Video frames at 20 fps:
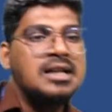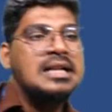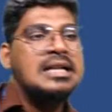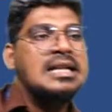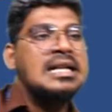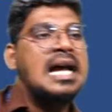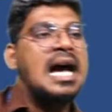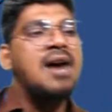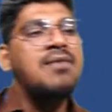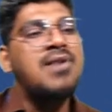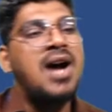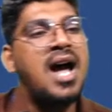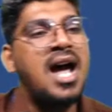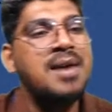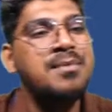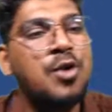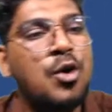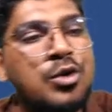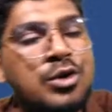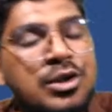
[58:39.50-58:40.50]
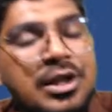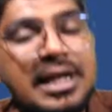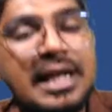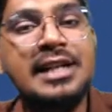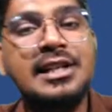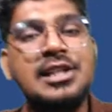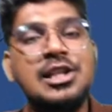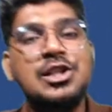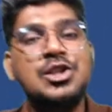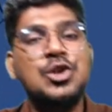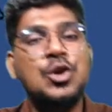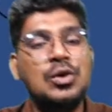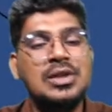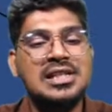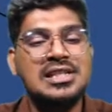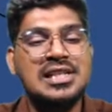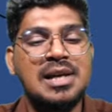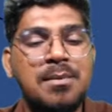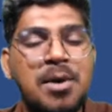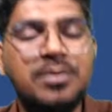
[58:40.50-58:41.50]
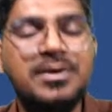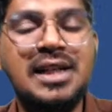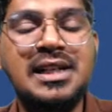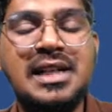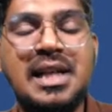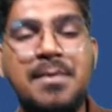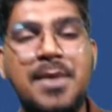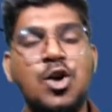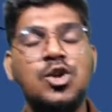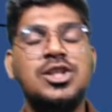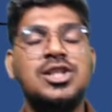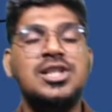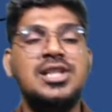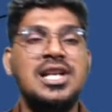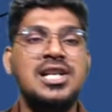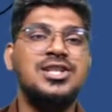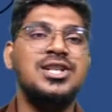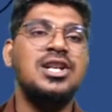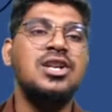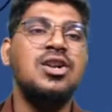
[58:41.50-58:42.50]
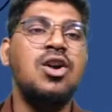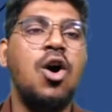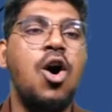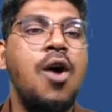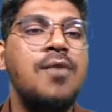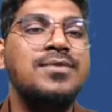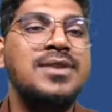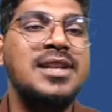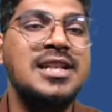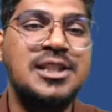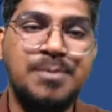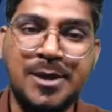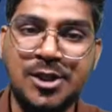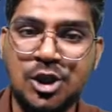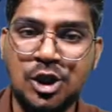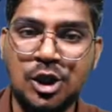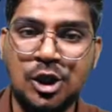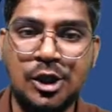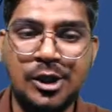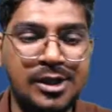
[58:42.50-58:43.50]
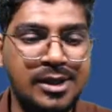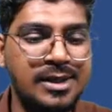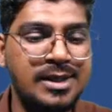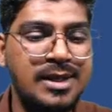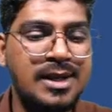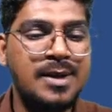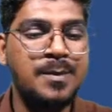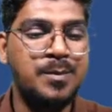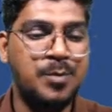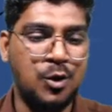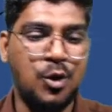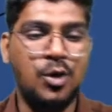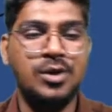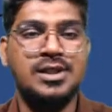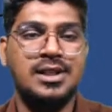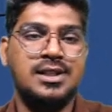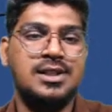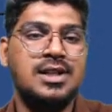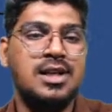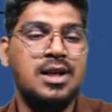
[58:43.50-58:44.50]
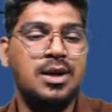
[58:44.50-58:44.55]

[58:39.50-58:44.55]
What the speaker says: Now I'm going to like show some of the demonstration of this particular project.